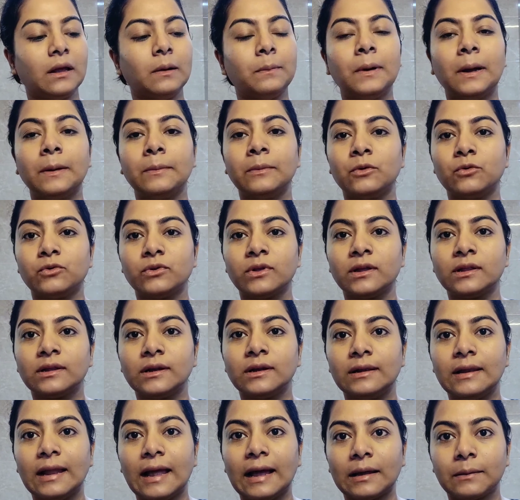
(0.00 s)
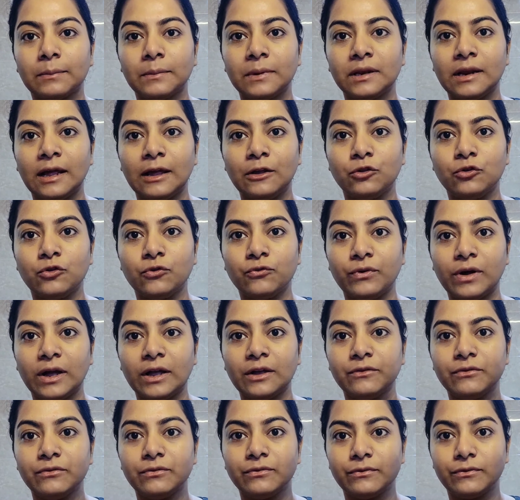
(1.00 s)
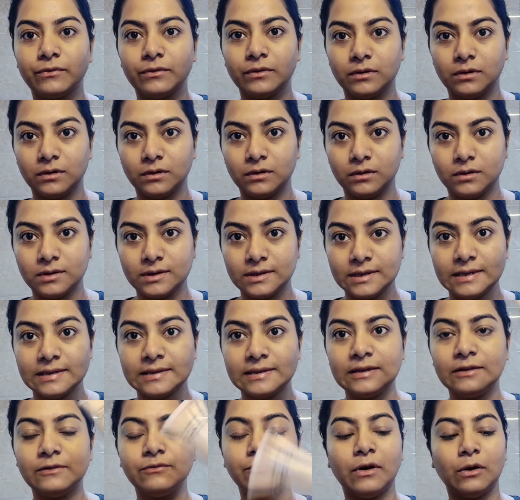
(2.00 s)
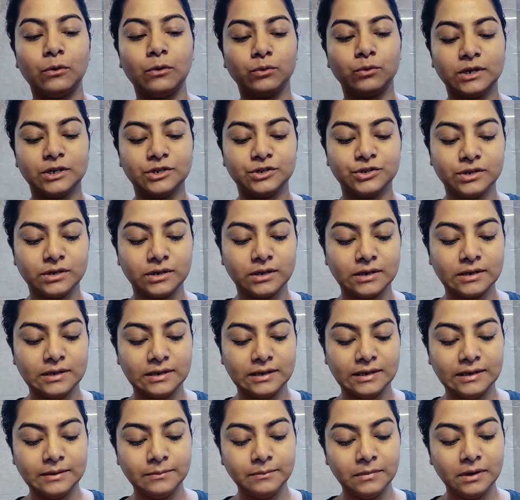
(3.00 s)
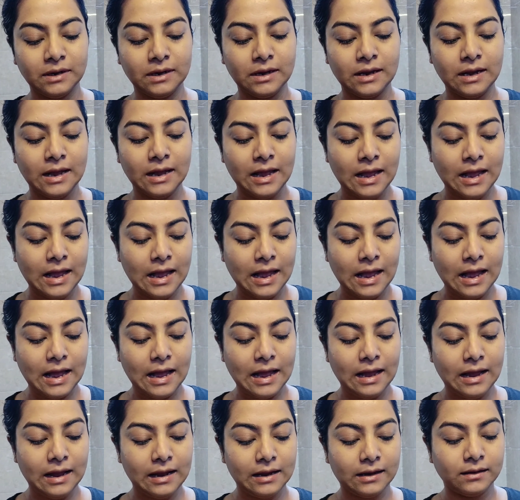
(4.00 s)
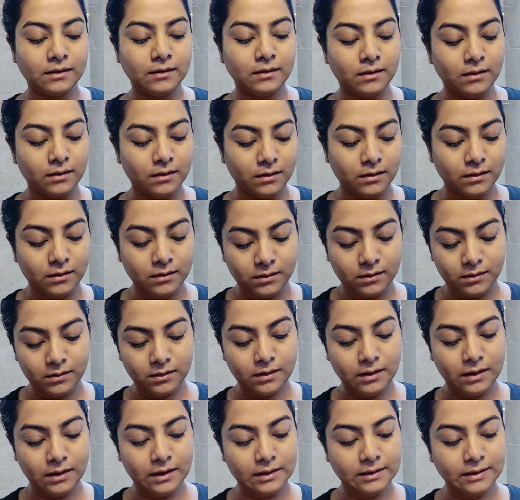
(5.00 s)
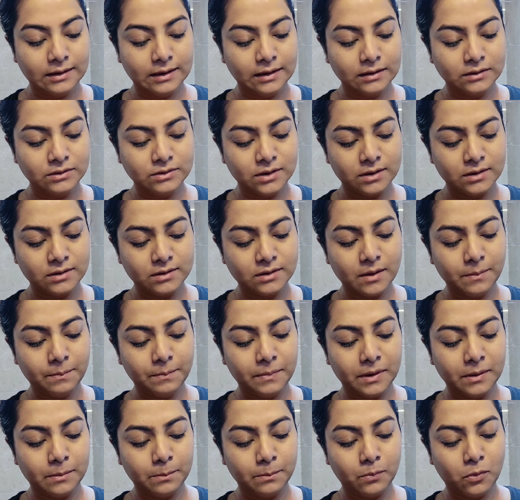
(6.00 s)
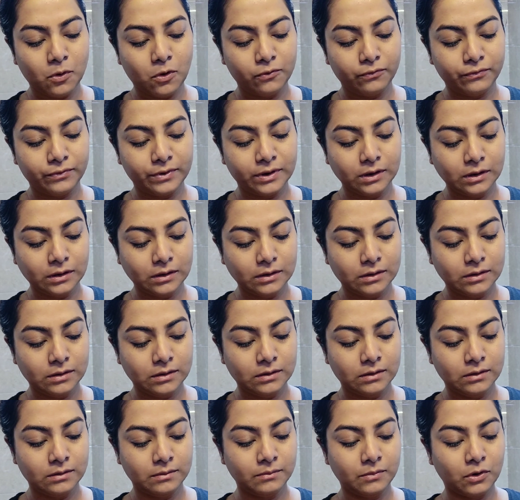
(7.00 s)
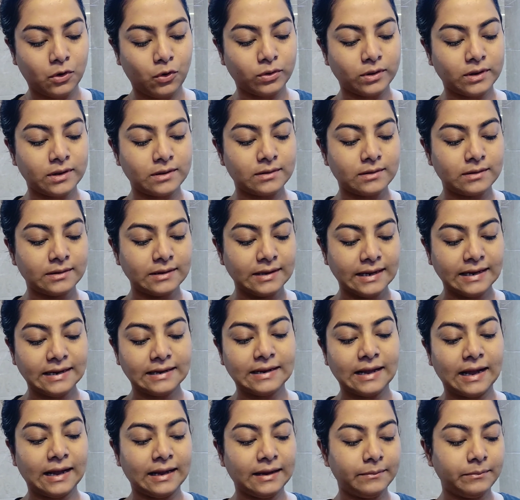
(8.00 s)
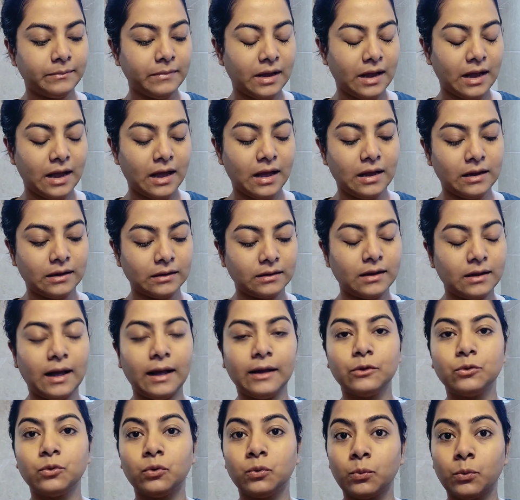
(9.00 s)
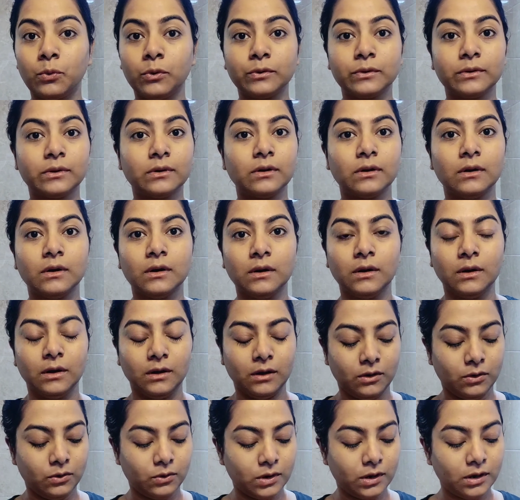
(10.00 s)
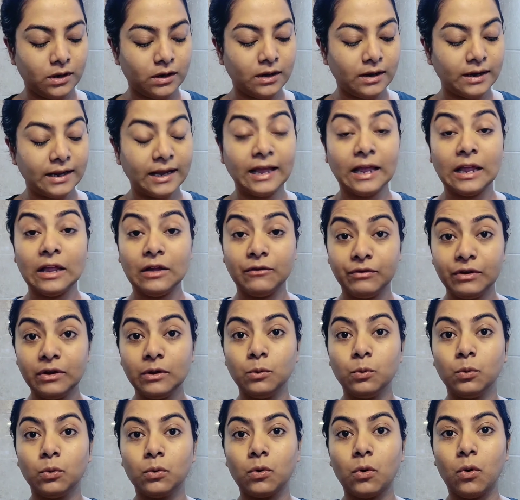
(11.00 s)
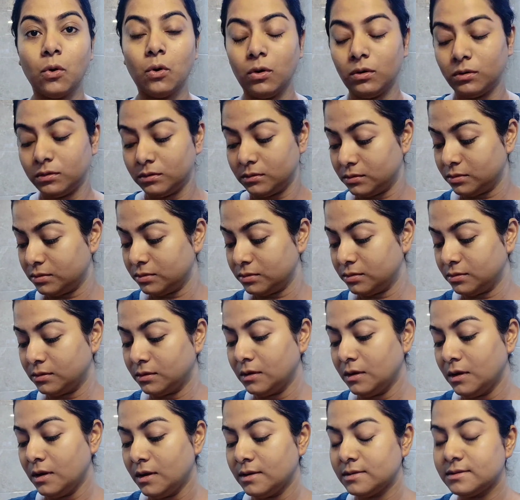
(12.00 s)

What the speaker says: to my makeup, I'm using the Lakme 925cc foundation cream, and I'll take just a pump of it because it's daytime and I don't want a heavy look or